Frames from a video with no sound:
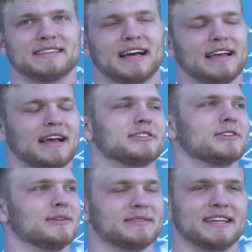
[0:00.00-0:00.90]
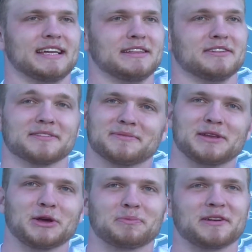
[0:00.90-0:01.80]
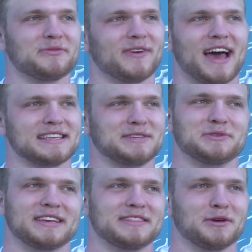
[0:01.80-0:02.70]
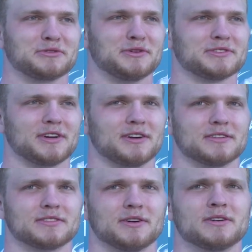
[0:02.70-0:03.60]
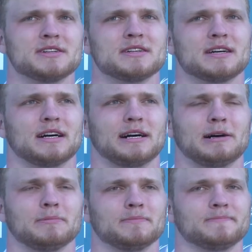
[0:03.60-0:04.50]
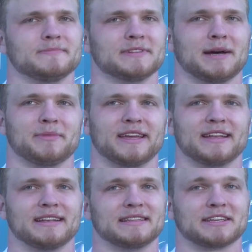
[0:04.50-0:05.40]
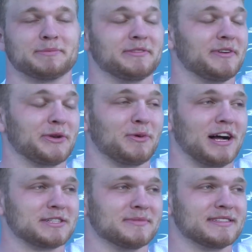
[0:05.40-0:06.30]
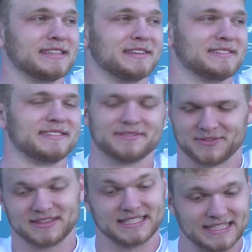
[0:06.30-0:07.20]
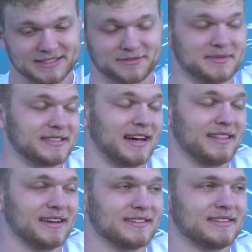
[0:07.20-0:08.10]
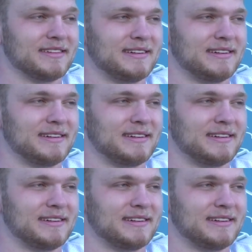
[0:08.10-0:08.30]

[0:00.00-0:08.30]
I saw him today. He looked pretty fast, and he was hitting those holes hard. So, I mean, it's going to be fun to watch him this season from the sidelines.